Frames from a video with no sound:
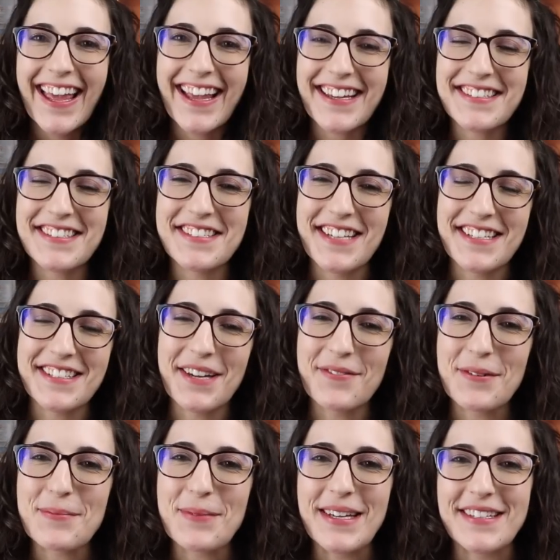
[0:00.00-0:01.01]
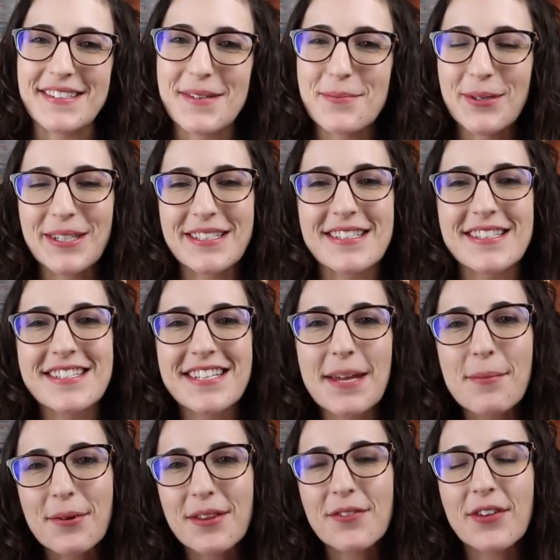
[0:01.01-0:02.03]
Hey guys, it's Jessica from Peace Love Books, and
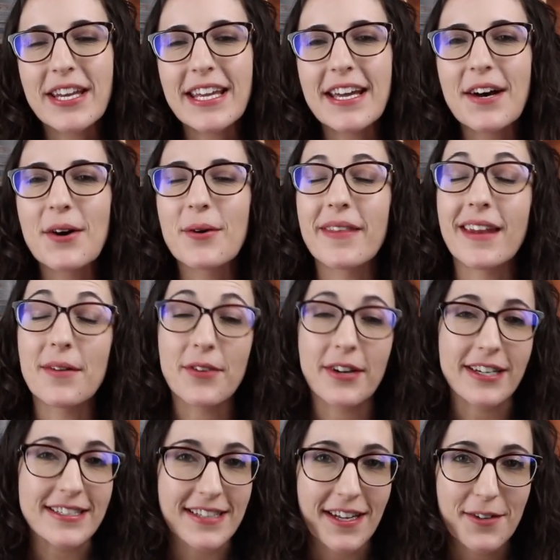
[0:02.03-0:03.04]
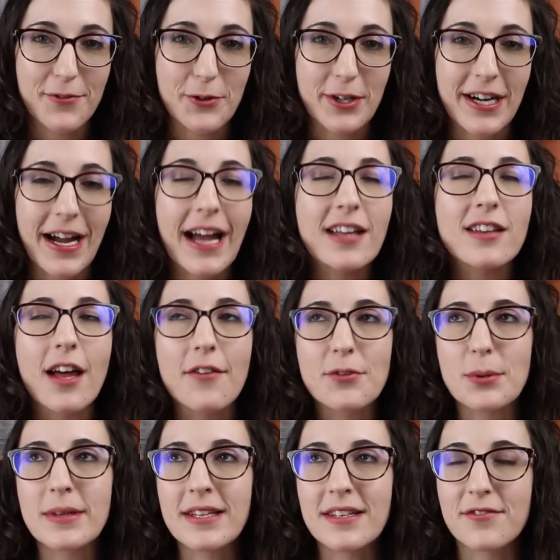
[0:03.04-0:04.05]
today I'm here with a video that I'm very excited for. I love
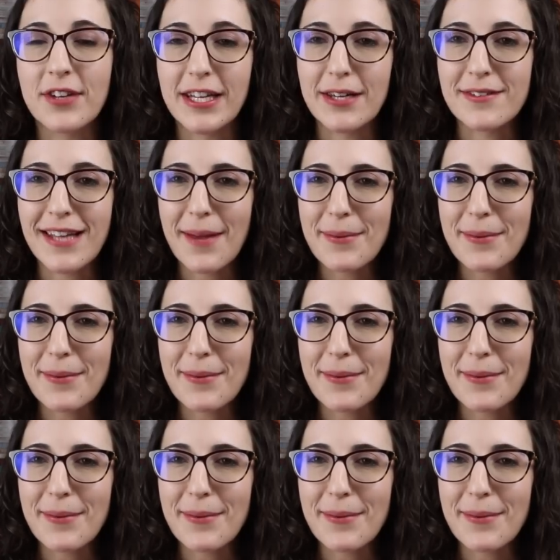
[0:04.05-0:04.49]
doing these videos.